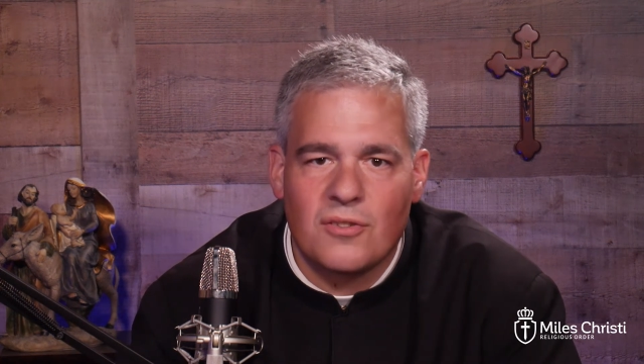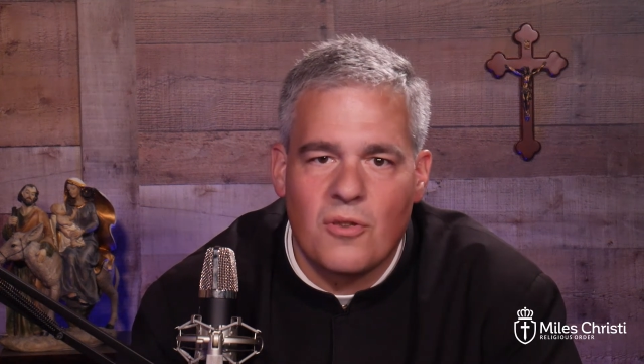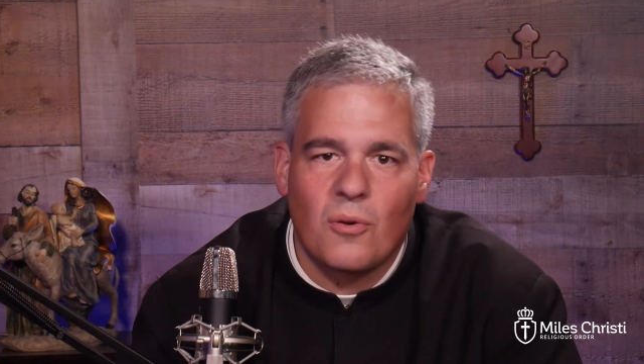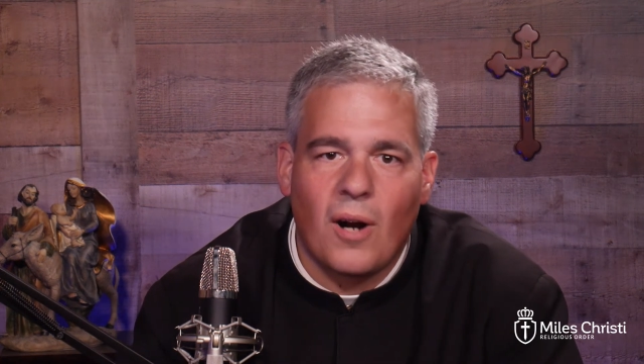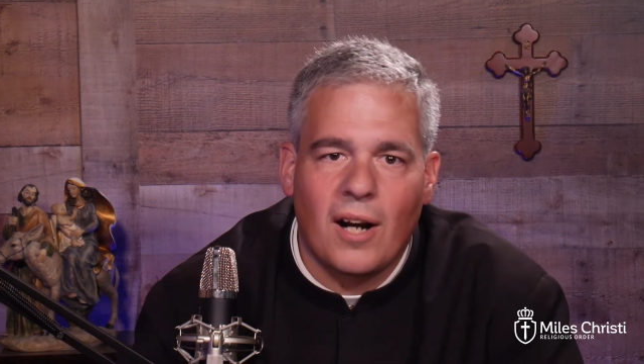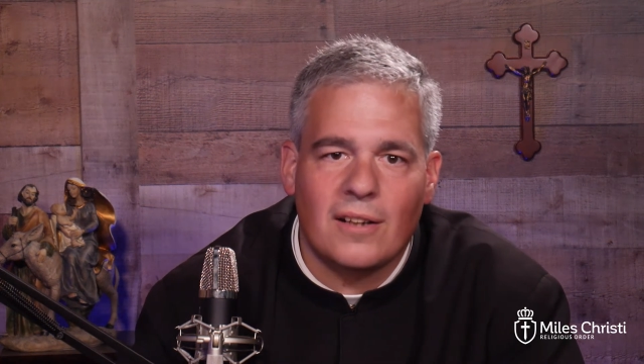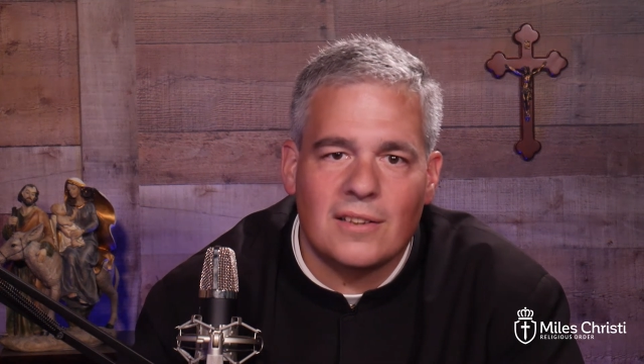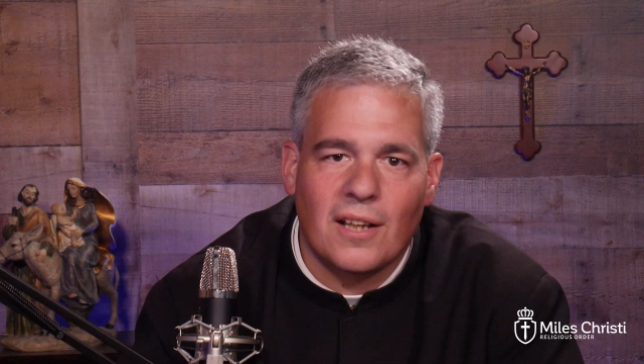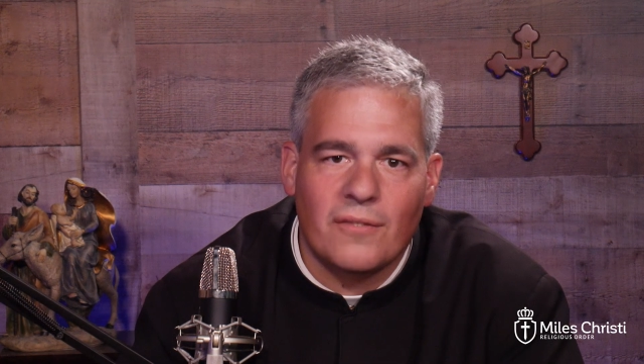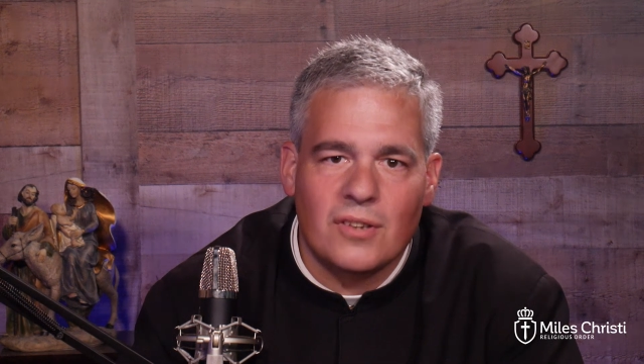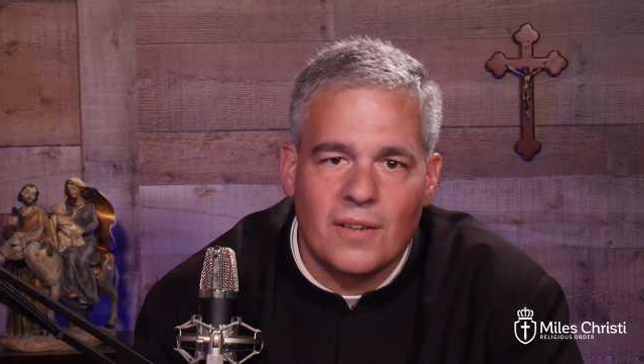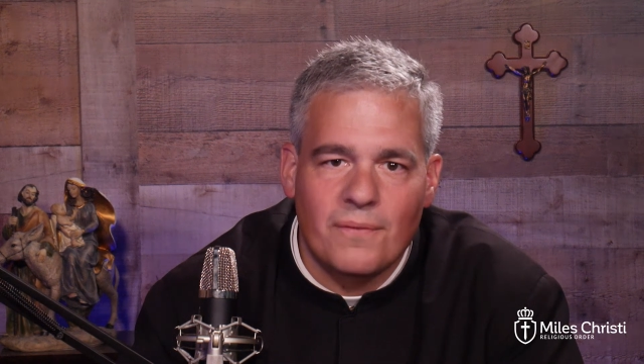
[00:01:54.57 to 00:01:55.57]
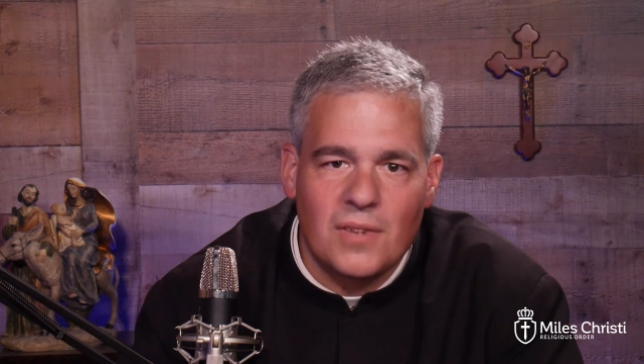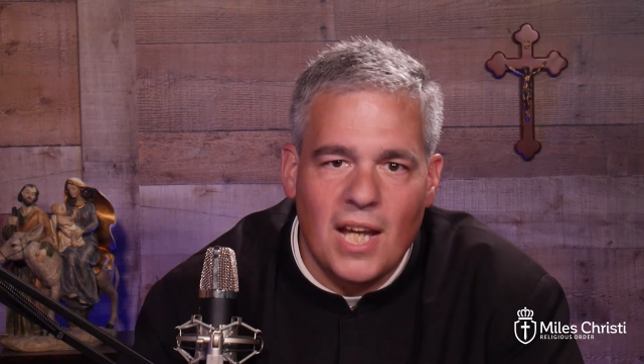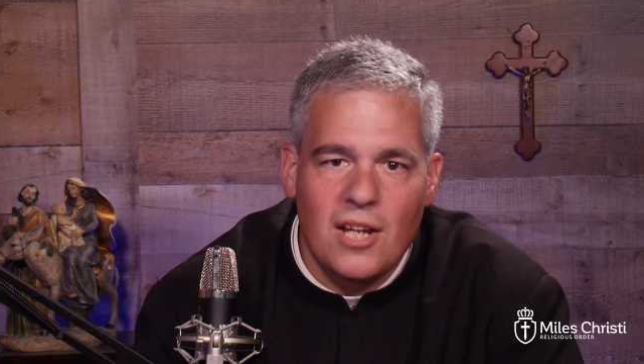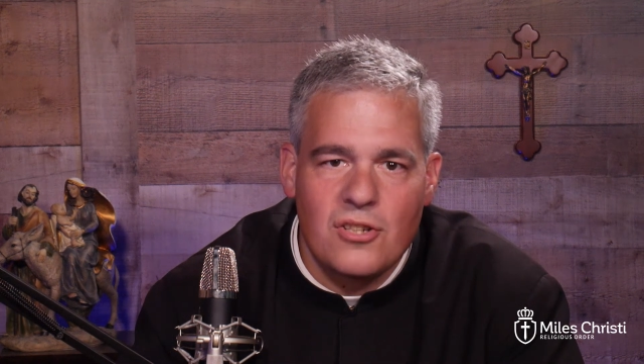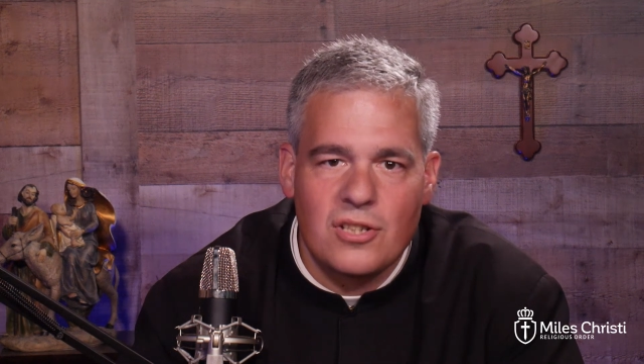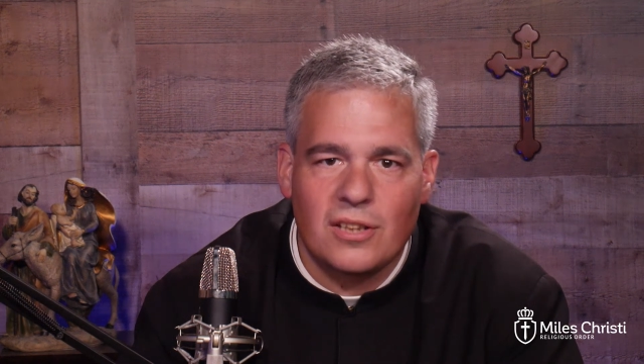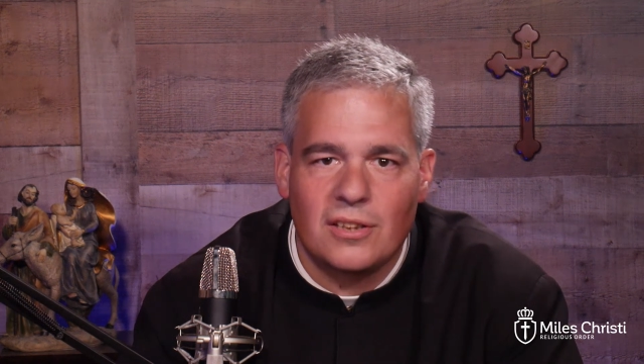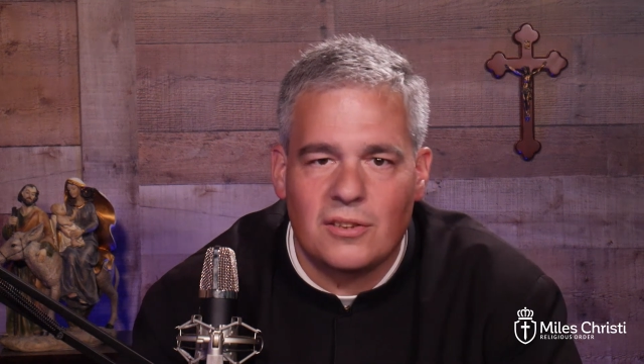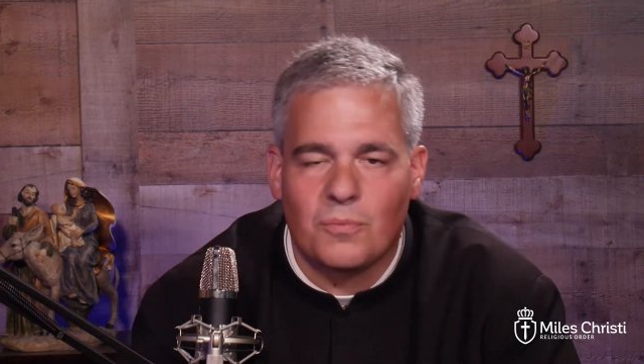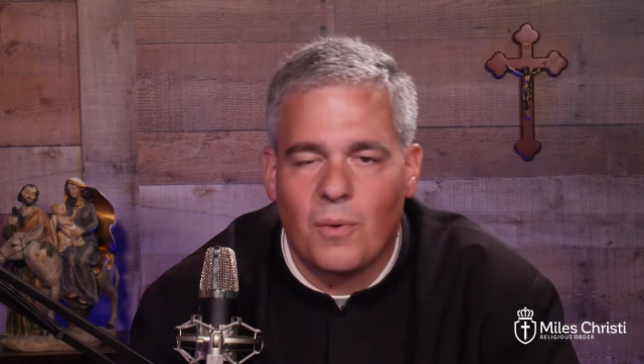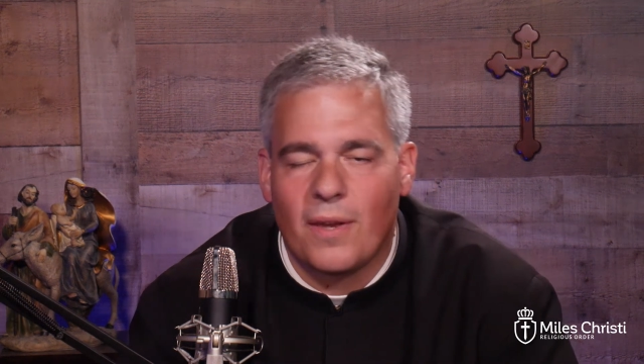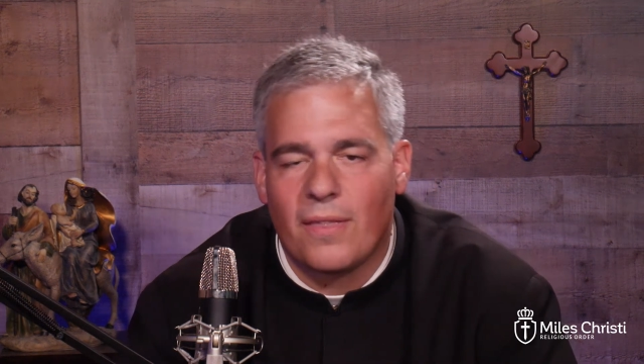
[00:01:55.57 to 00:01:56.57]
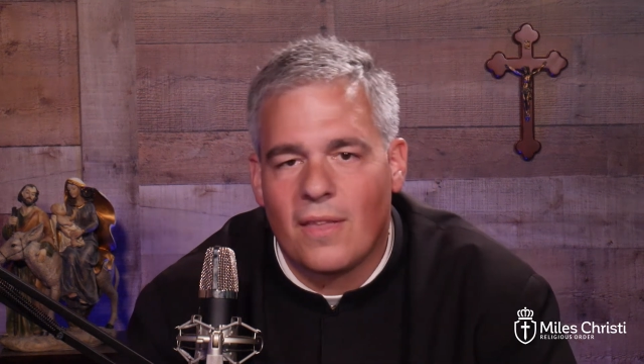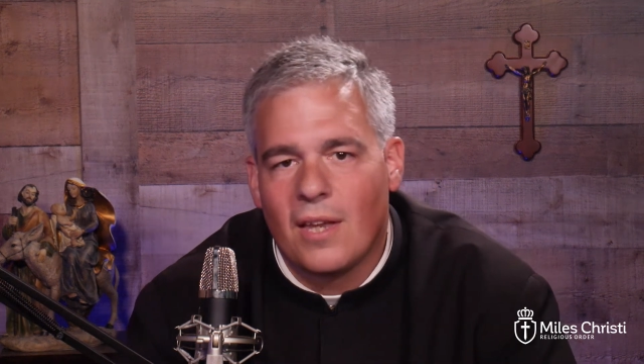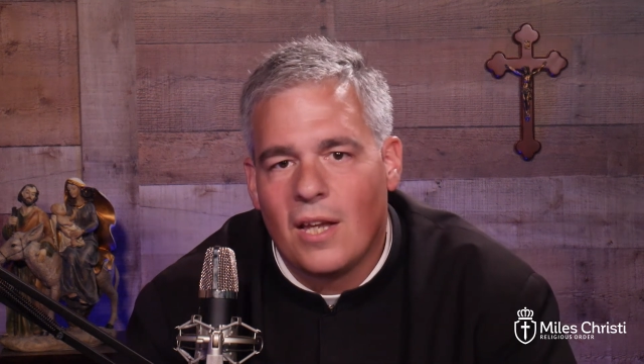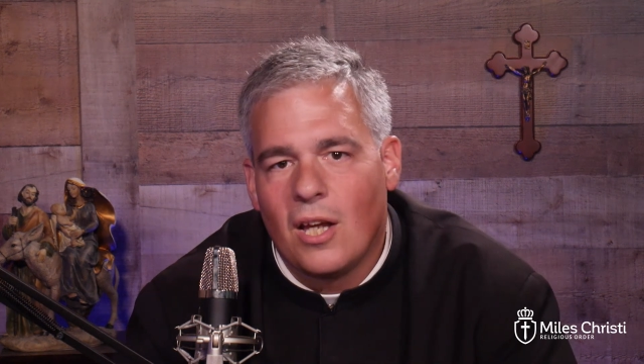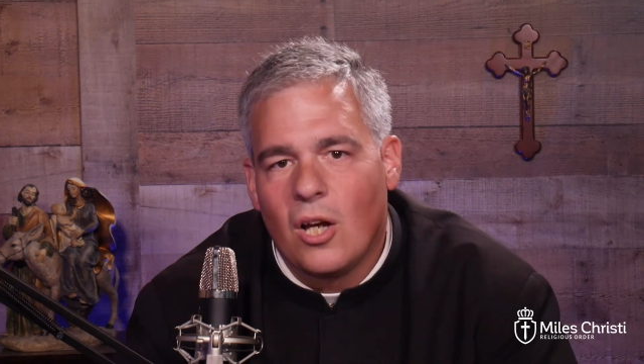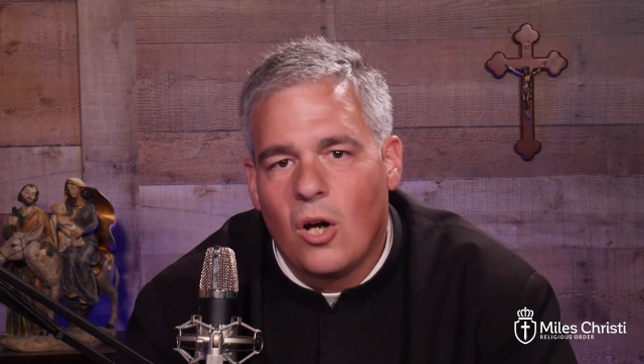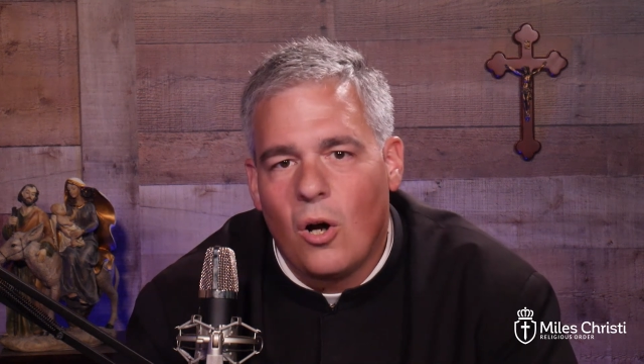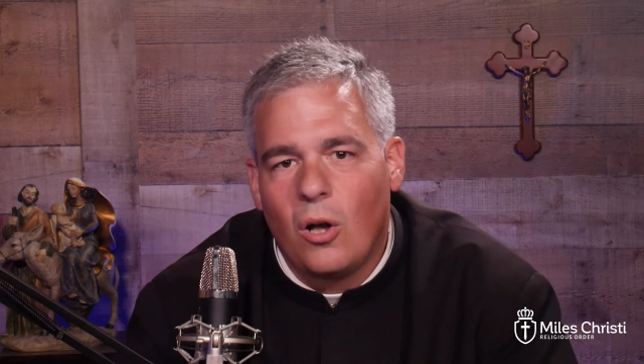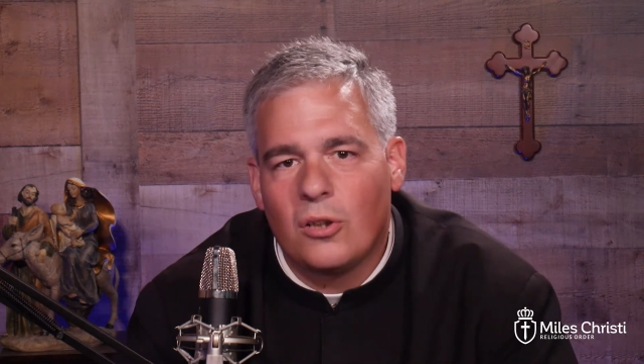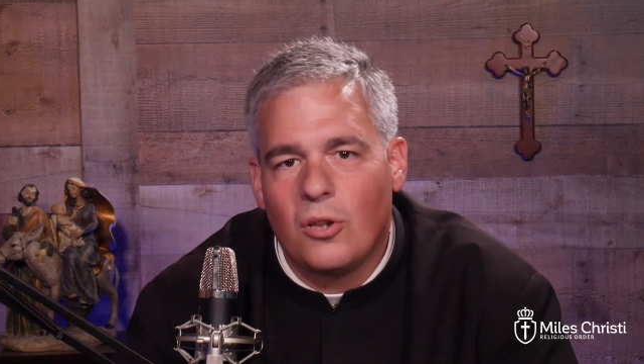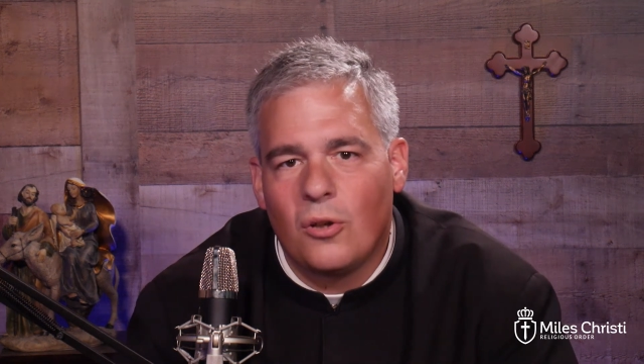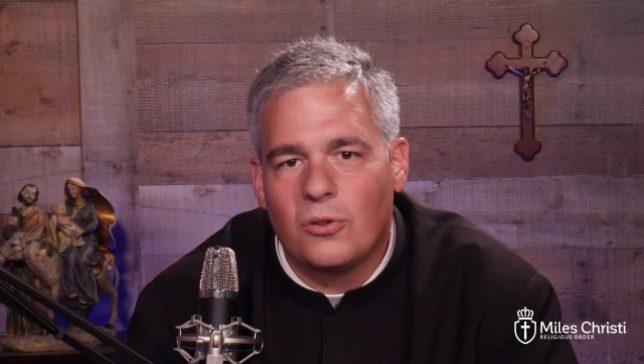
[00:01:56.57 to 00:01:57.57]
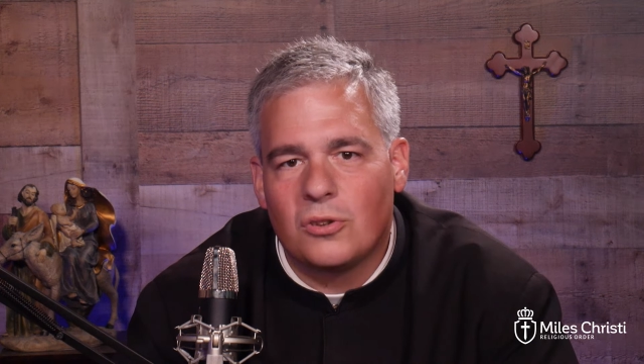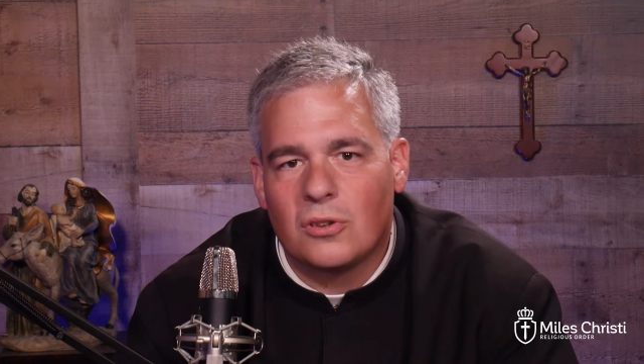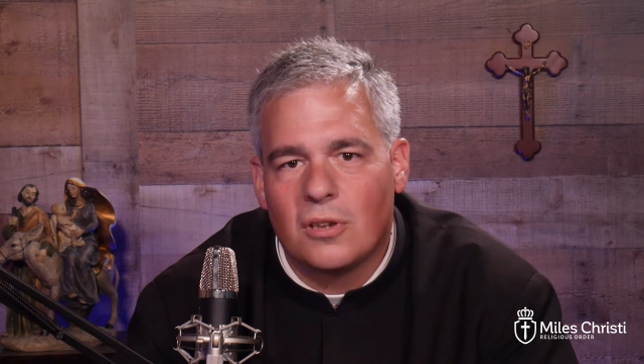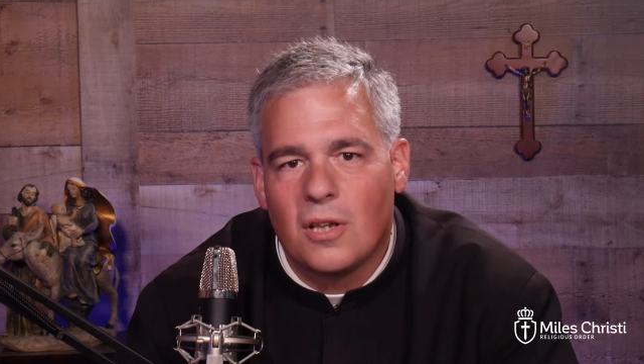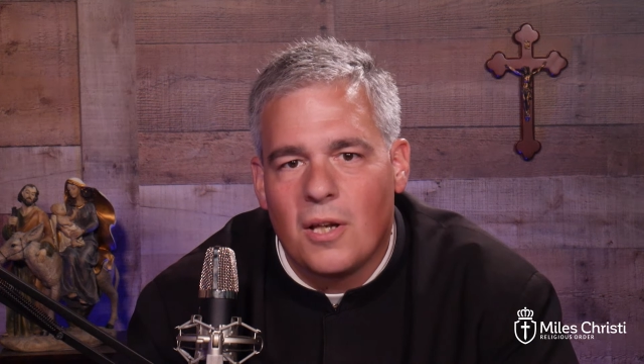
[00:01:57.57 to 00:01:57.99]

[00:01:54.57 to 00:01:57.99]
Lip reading: throughout our temptations, with all those